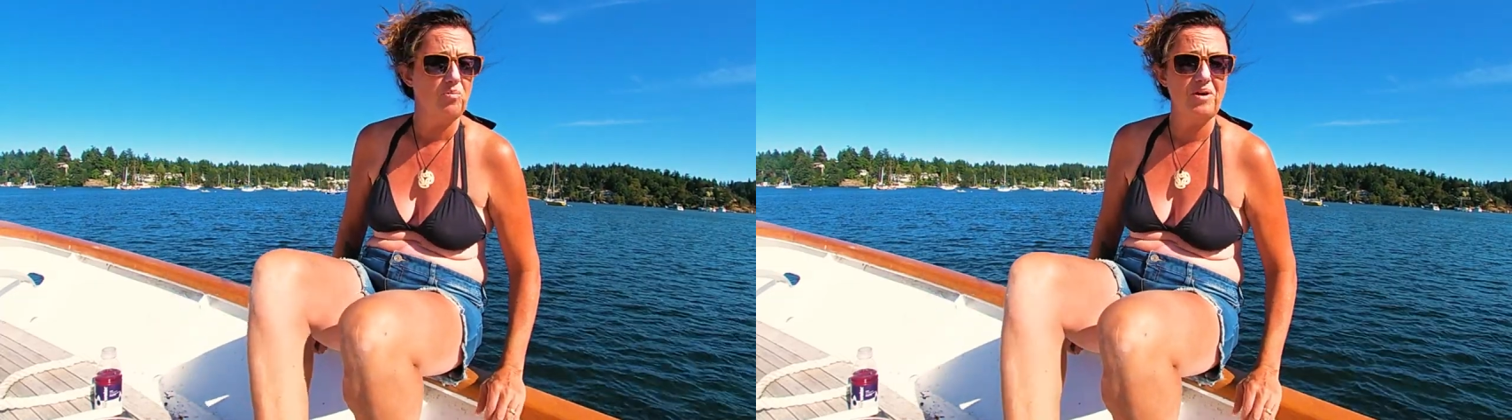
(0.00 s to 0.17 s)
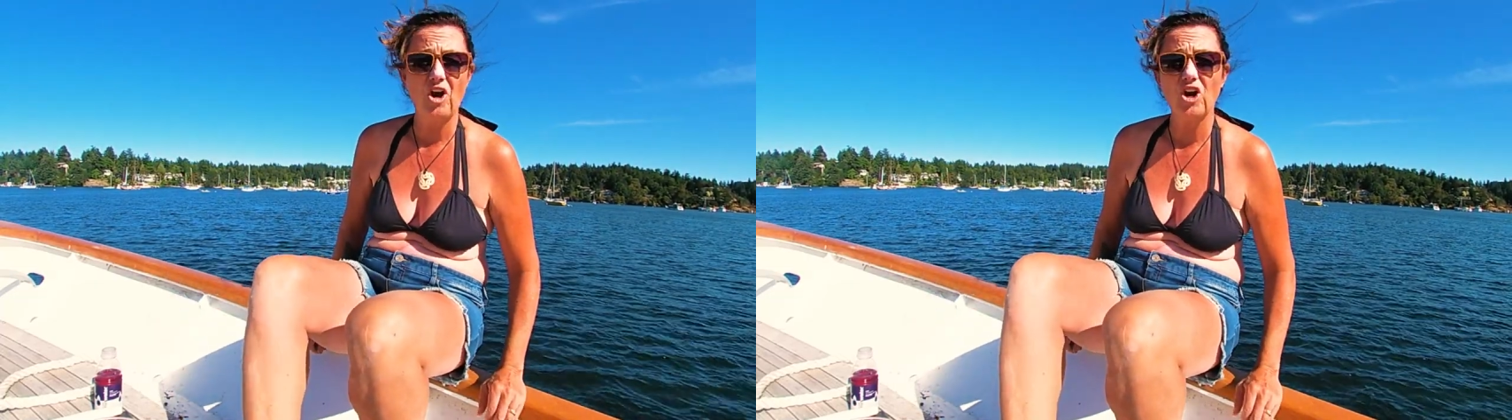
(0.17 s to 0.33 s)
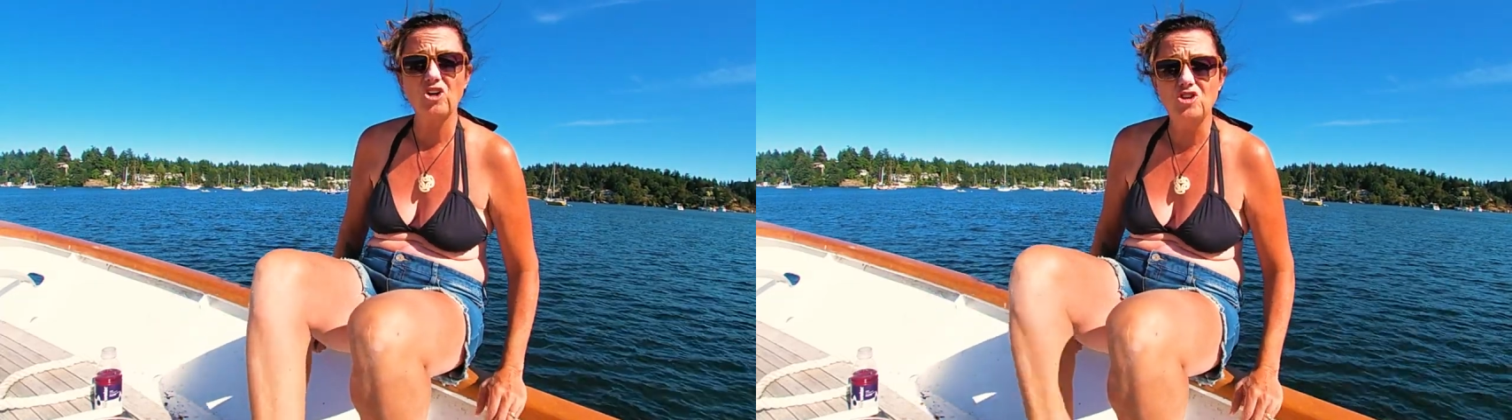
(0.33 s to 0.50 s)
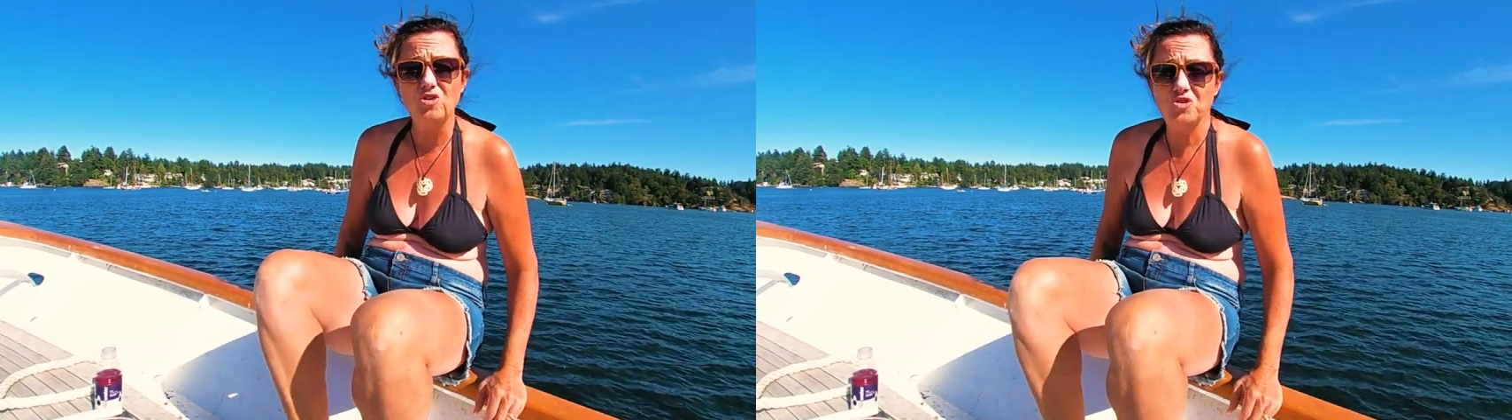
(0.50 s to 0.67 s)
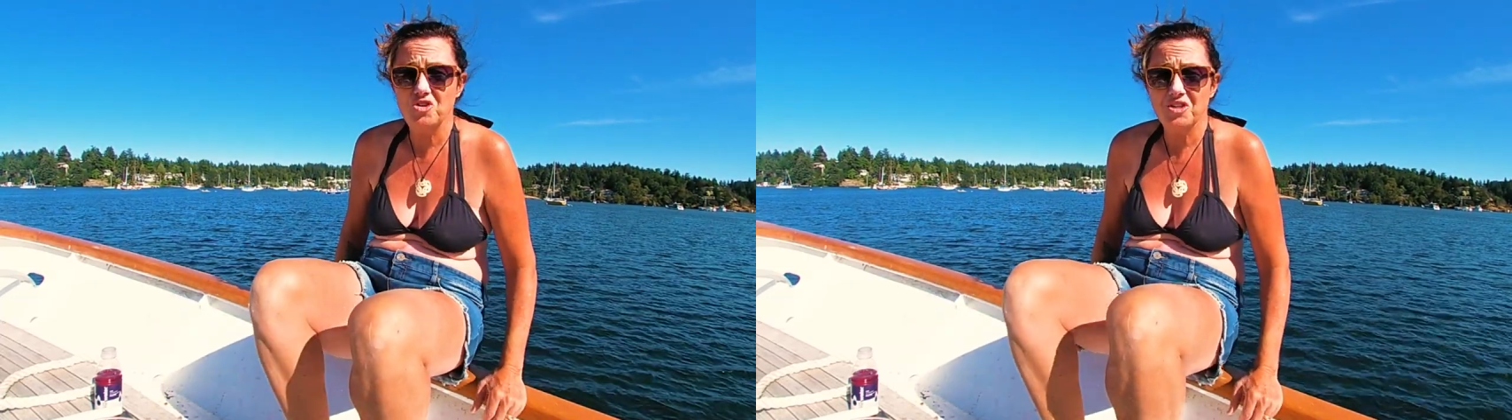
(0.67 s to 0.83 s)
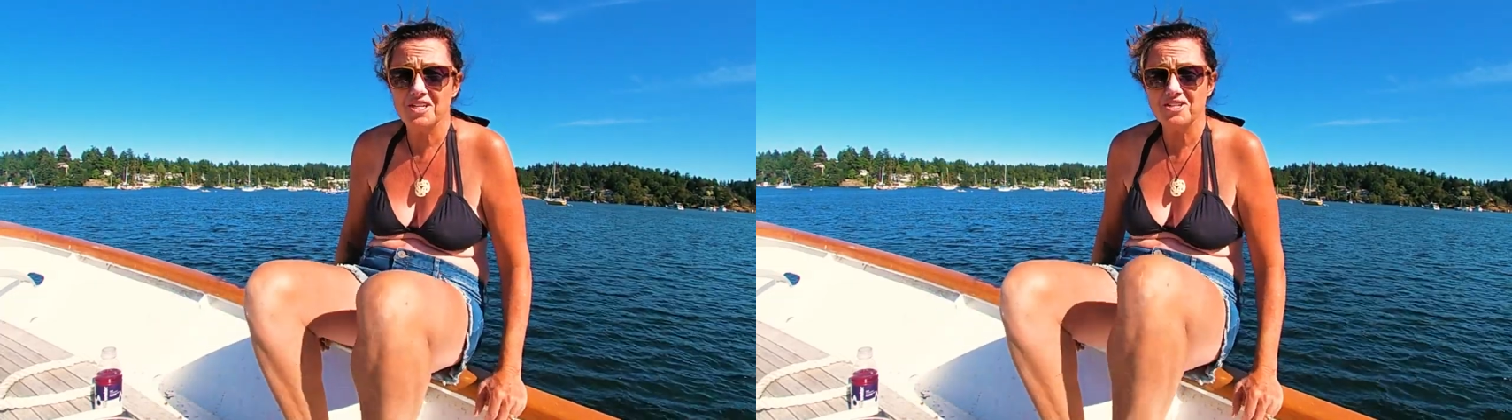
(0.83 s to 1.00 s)
We are new
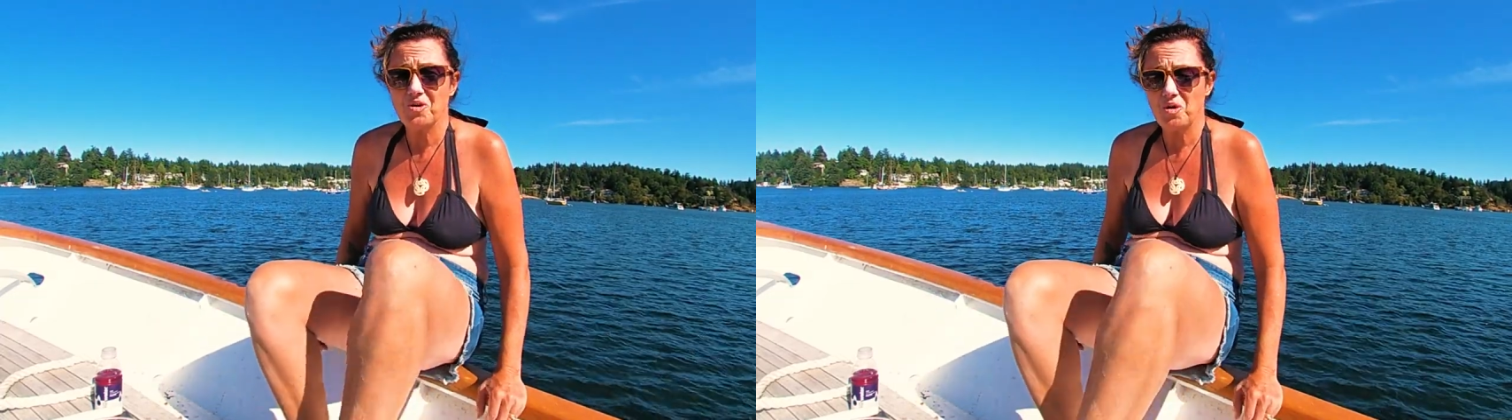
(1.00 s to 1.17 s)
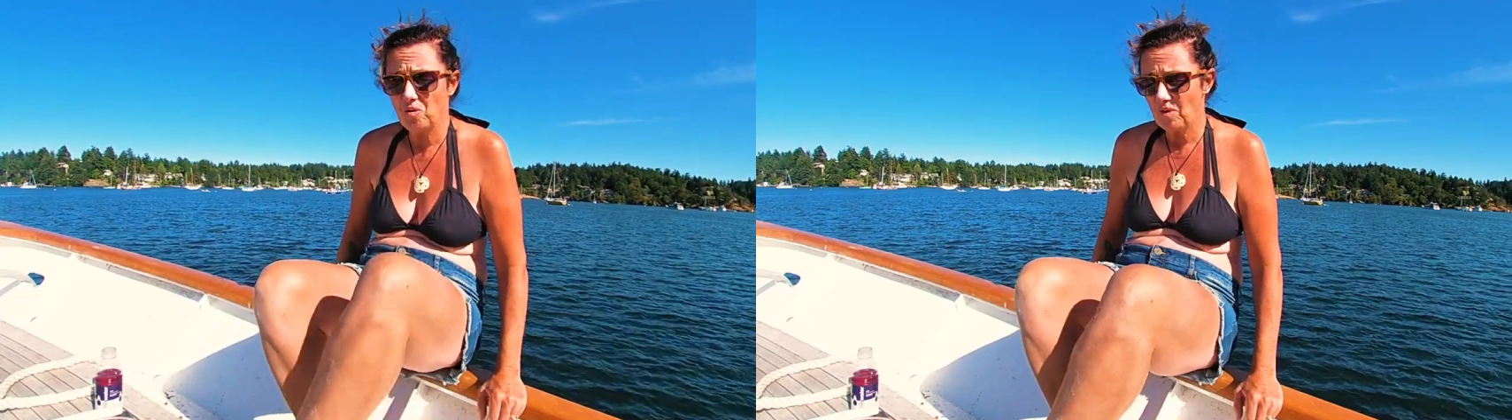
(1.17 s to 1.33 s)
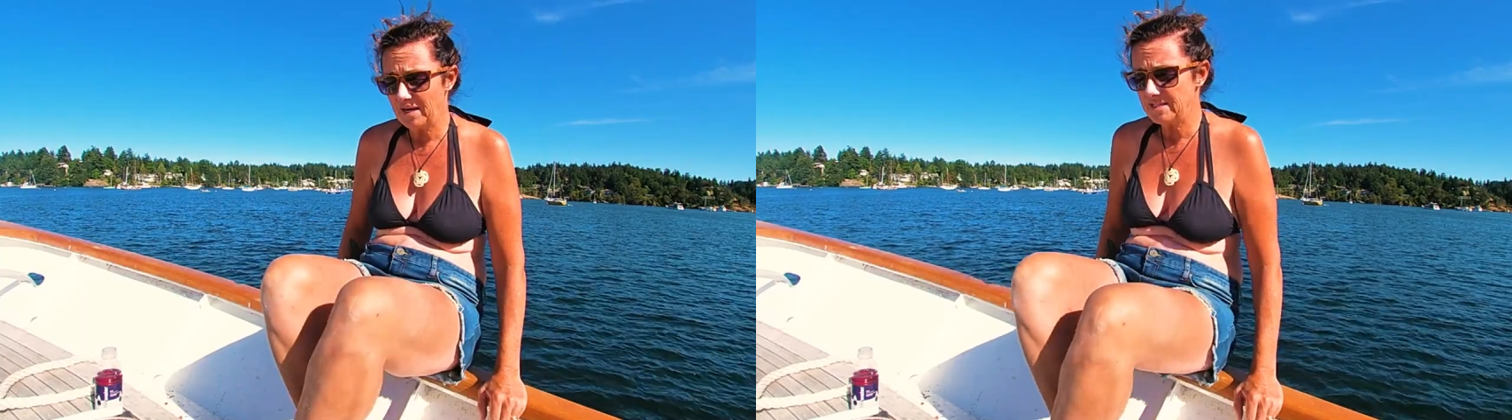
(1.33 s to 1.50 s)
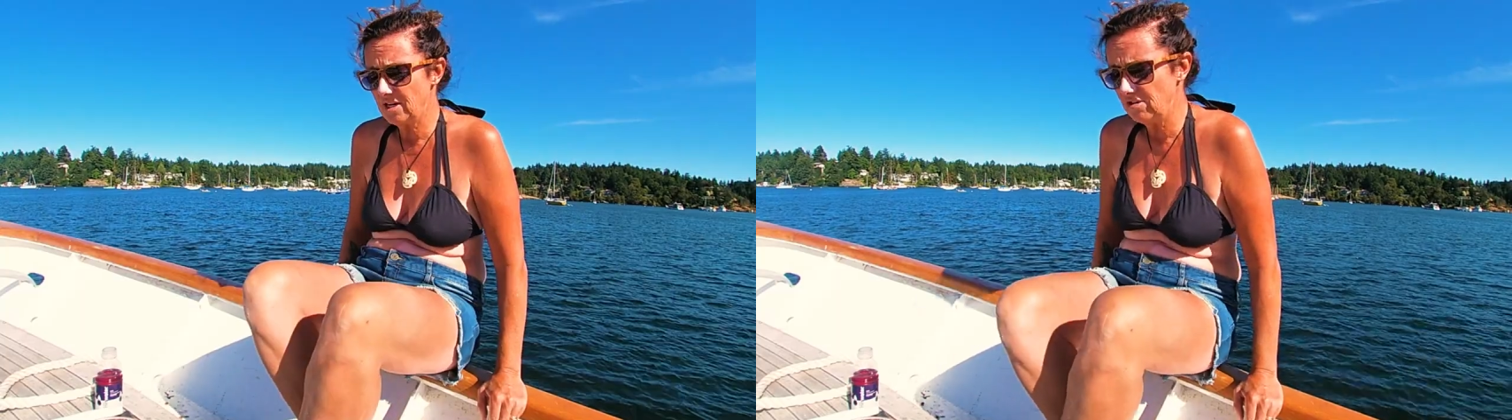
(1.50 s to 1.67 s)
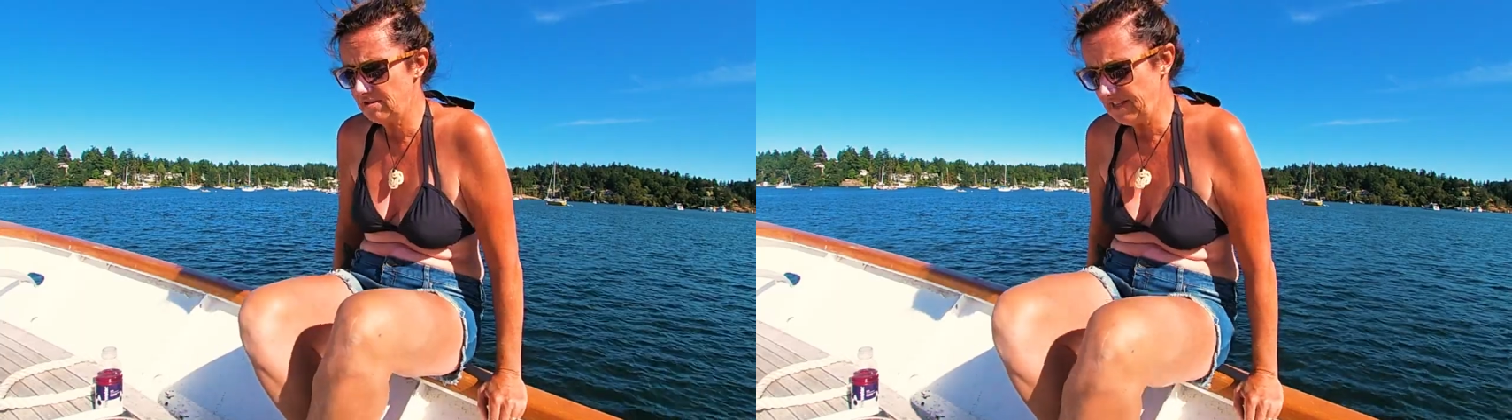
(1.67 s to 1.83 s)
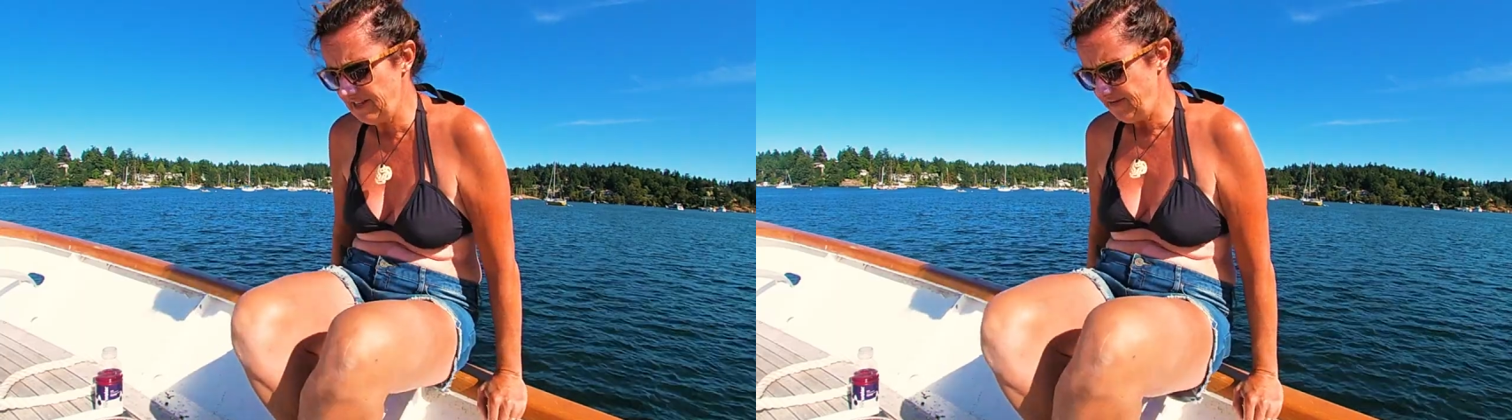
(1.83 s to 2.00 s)
to this whole West
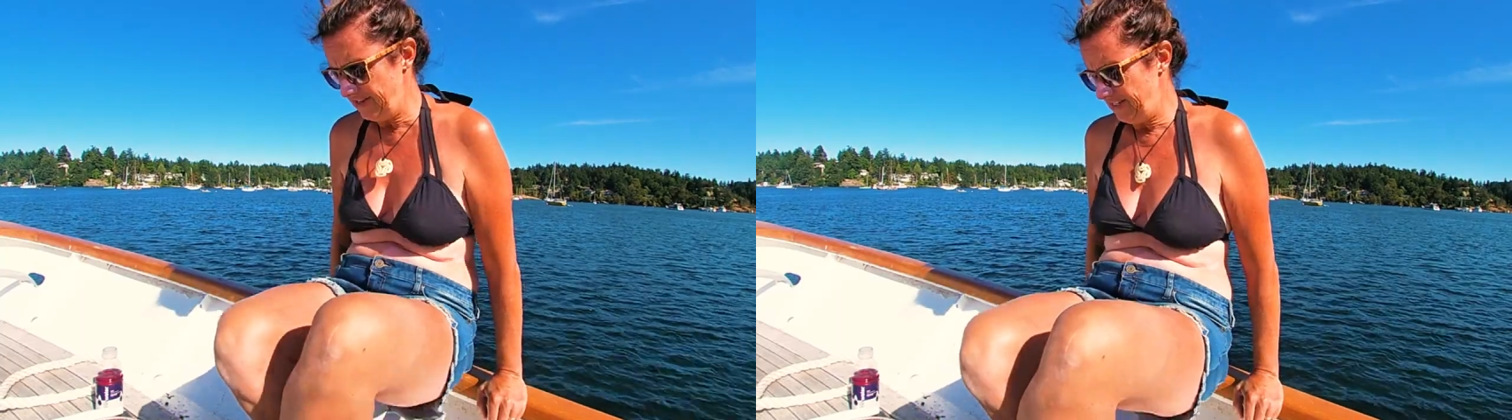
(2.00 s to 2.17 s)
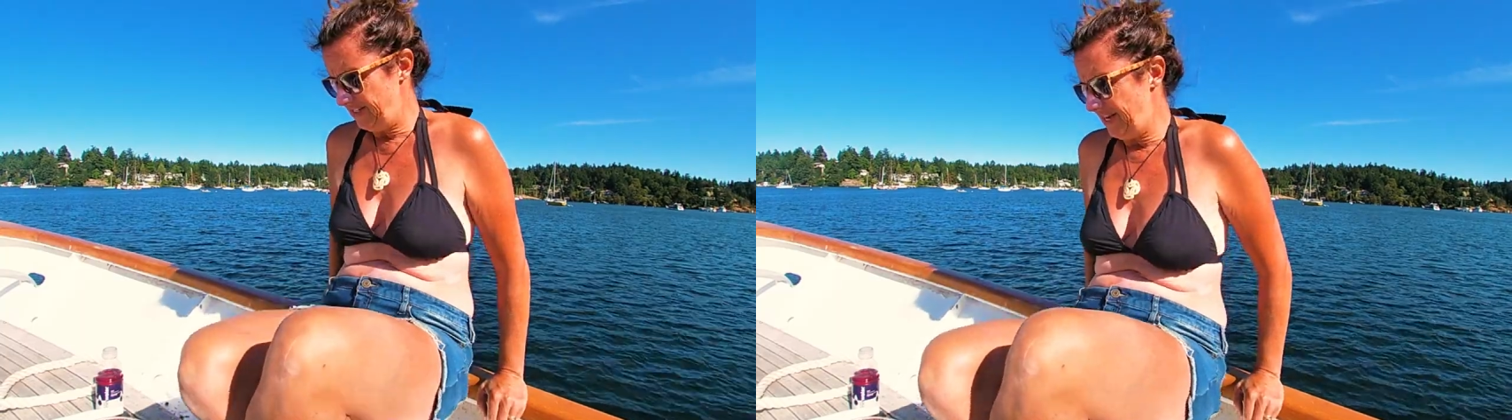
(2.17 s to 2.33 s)
Coast living